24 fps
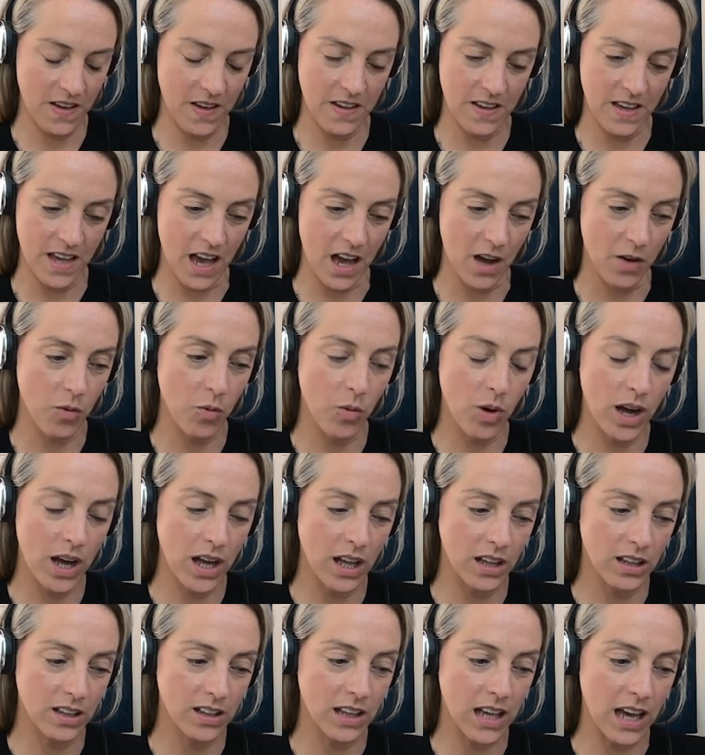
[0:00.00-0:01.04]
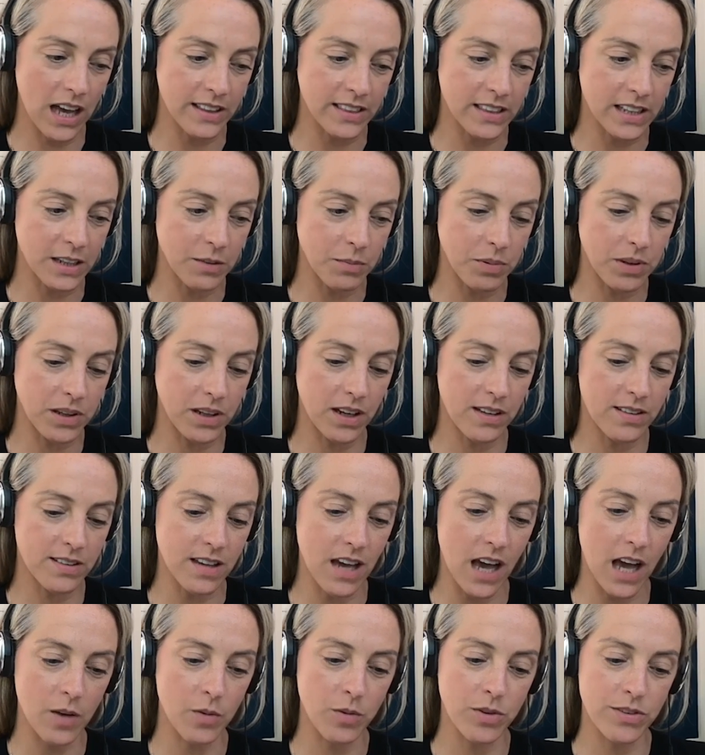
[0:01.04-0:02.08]
Yeah, well, I think because
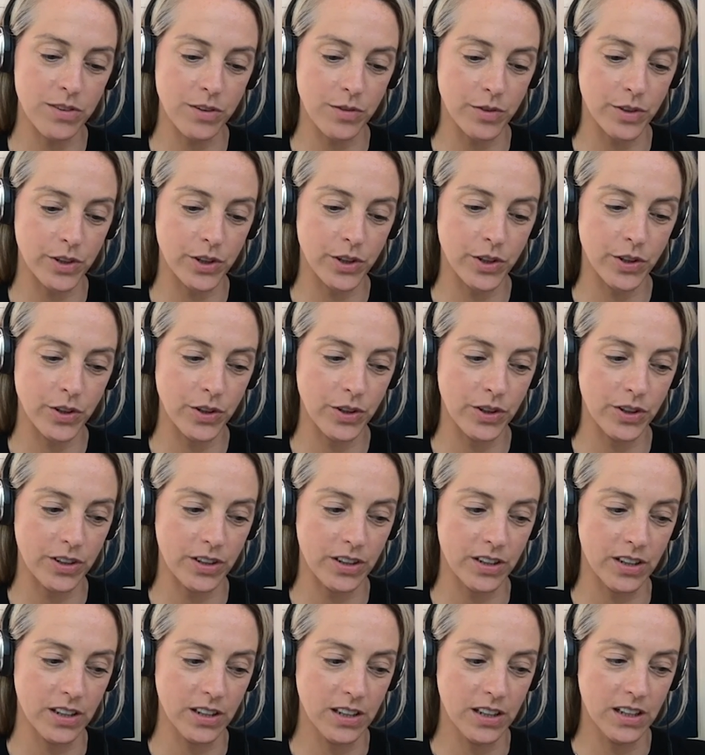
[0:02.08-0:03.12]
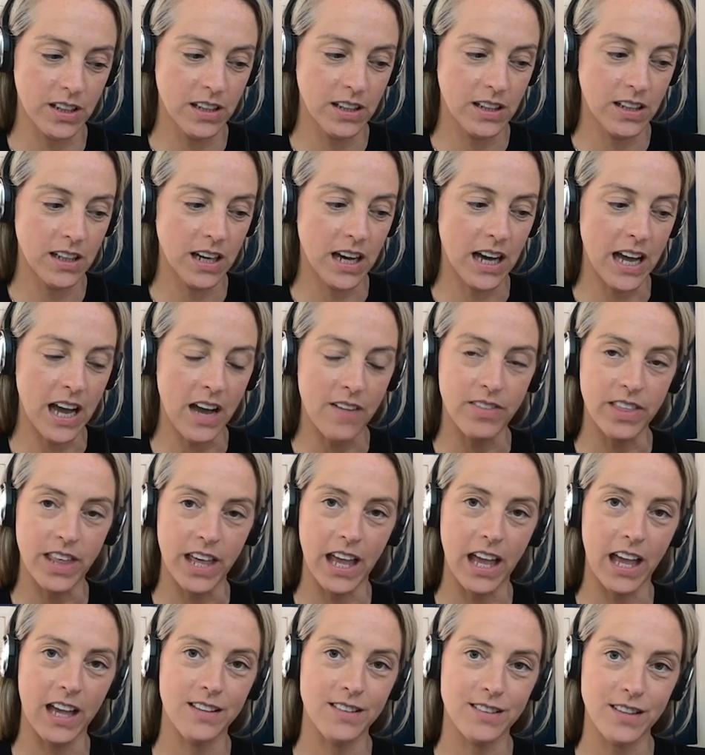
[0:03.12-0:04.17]
I was a recruiter, I have the
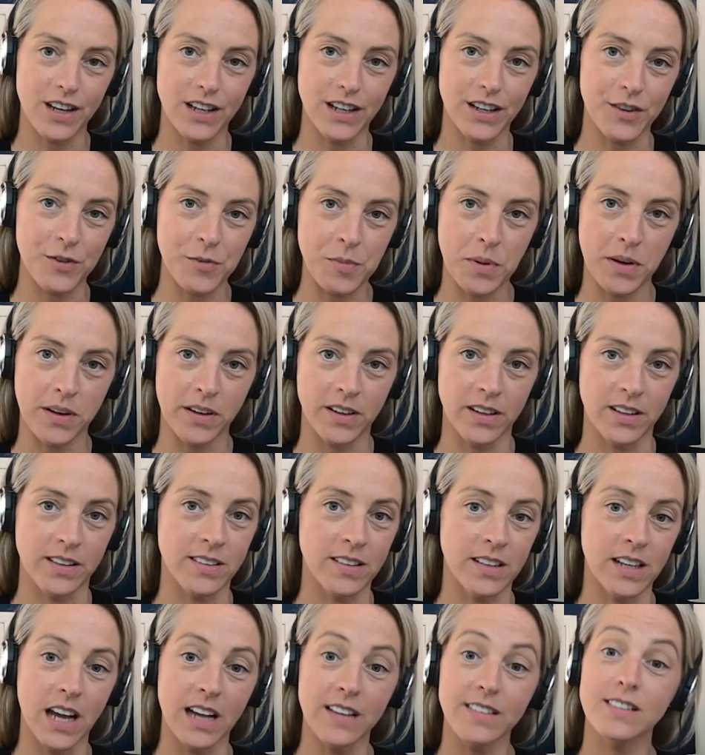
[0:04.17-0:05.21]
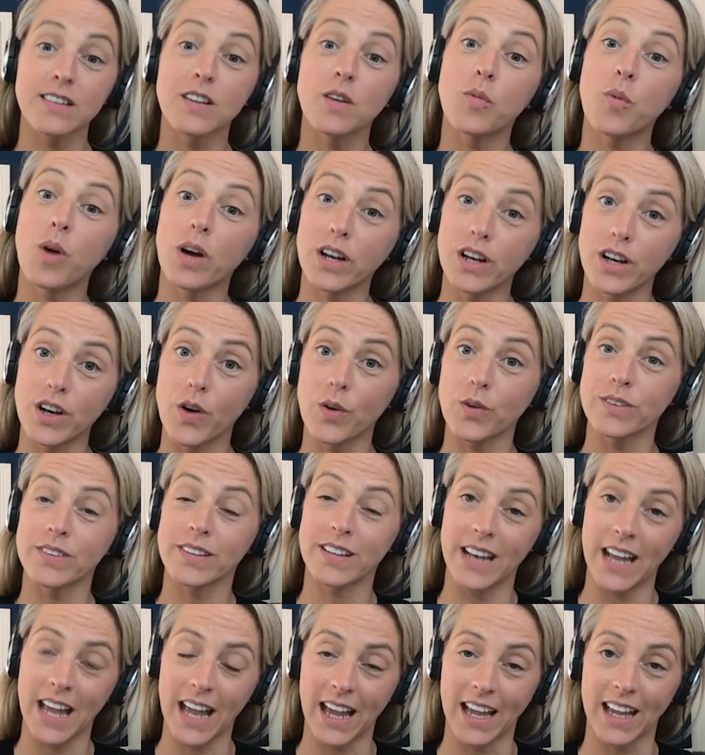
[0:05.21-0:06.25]
hands-on experience, and I still want to know
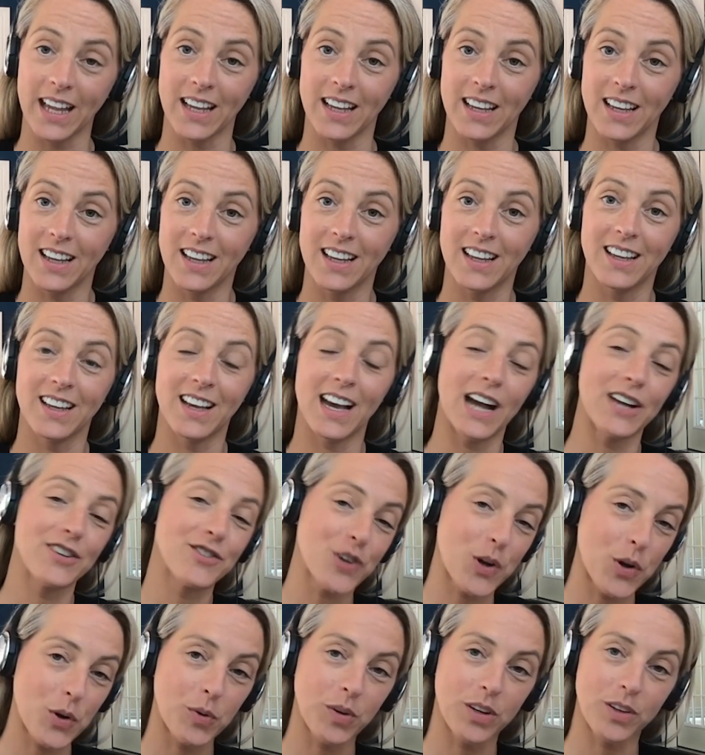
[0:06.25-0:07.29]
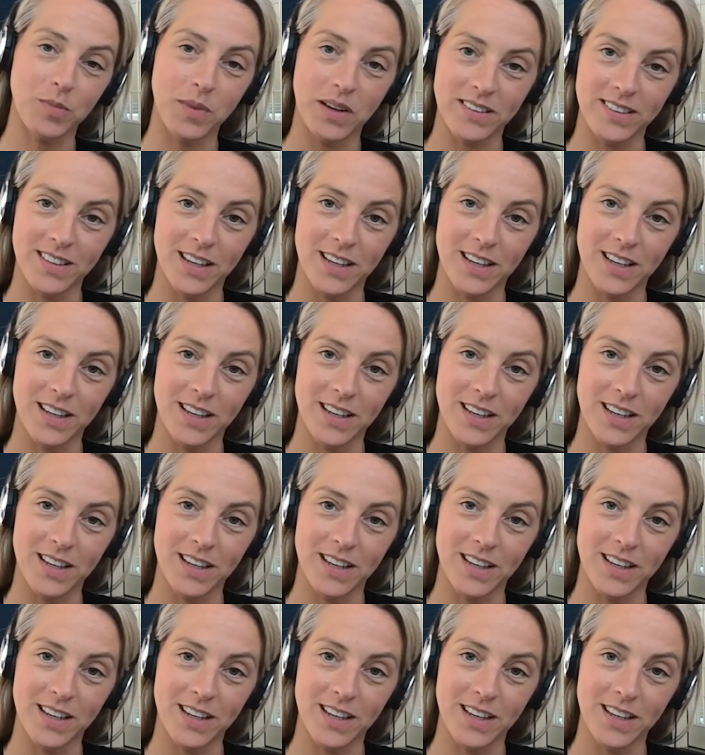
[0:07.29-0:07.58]
today. I joke with my